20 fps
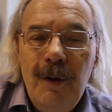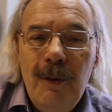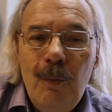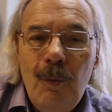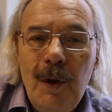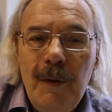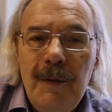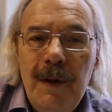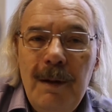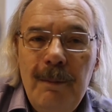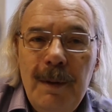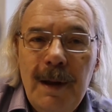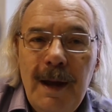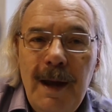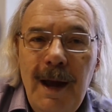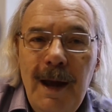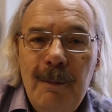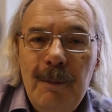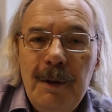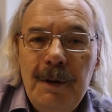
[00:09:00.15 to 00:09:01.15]
when they
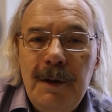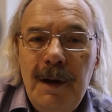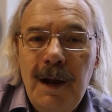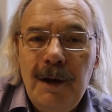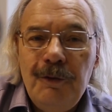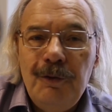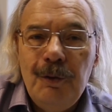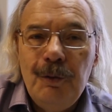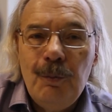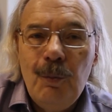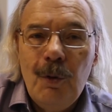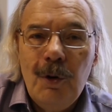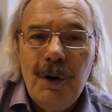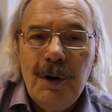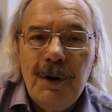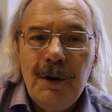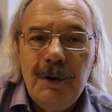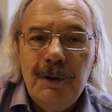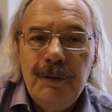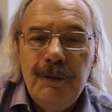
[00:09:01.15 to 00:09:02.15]
became indentured
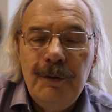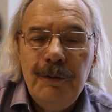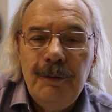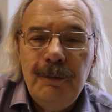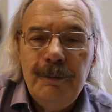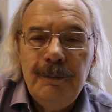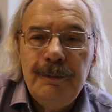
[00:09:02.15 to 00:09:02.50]
workers.